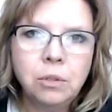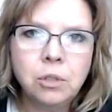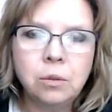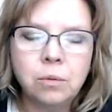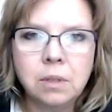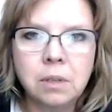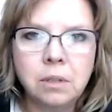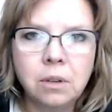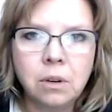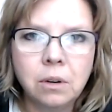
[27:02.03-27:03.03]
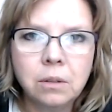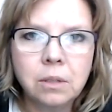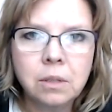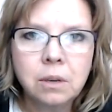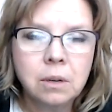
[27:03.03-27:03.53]
to as an adult,
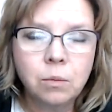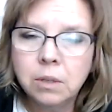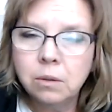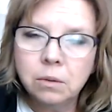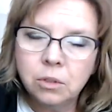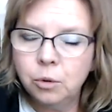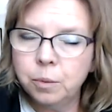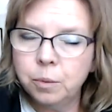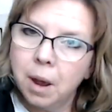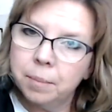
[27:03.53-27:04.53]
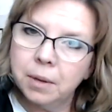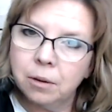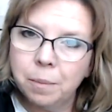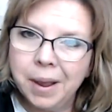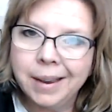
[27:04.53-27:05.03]
wasn't super popular
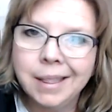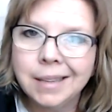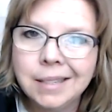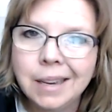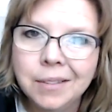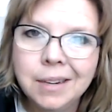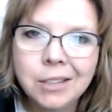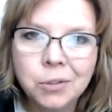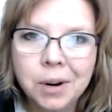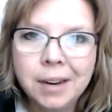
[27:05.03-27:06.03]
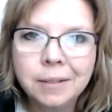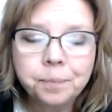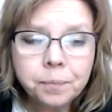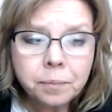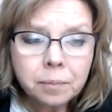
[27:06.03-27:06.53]
back in the 70s, right?
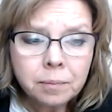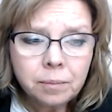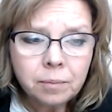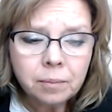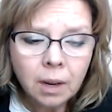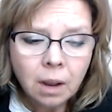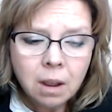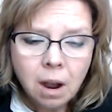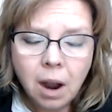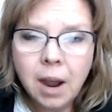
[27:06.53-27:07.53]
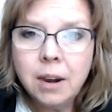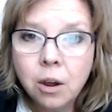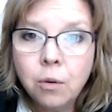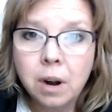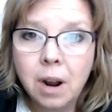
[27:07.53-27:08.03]
I know
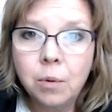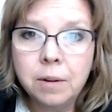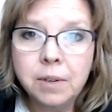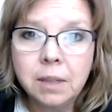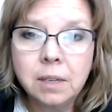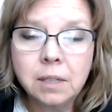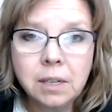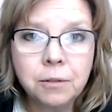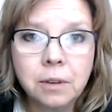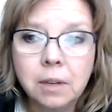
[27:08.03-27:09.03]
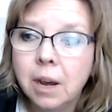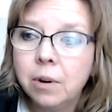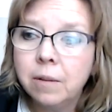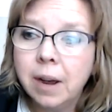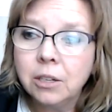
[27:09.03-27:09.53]
that I would have done this differently. I would
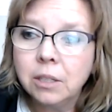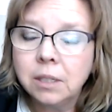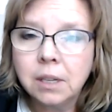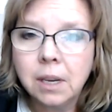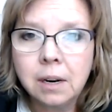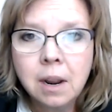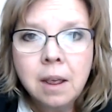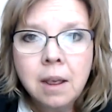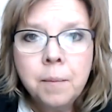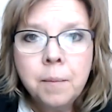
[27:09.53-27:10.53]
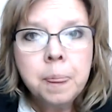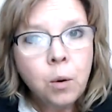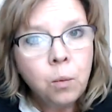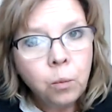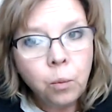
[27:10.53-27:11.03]
have actually said,
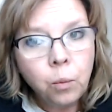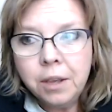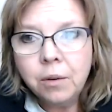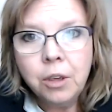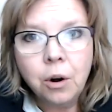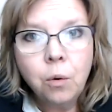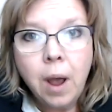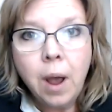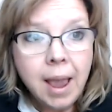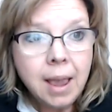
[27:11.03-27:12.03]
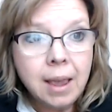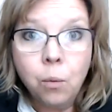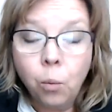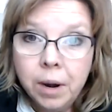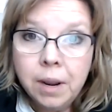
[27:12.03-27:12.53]
what do hey,
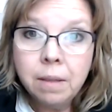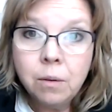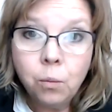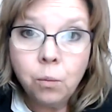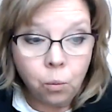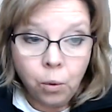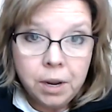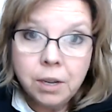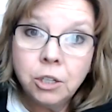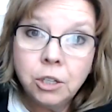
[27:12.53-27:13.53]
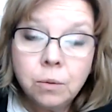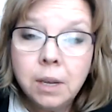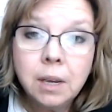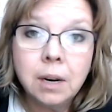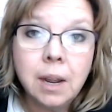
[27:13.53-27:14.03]
what are you
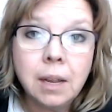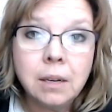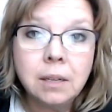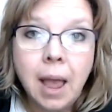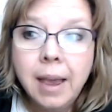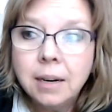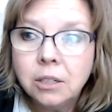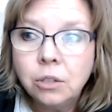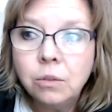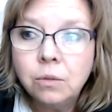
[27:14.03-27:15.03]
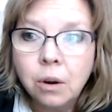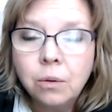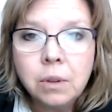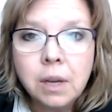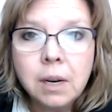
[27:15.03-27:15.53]
doing? And hey, did you know
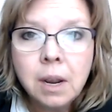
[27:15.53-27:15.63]
that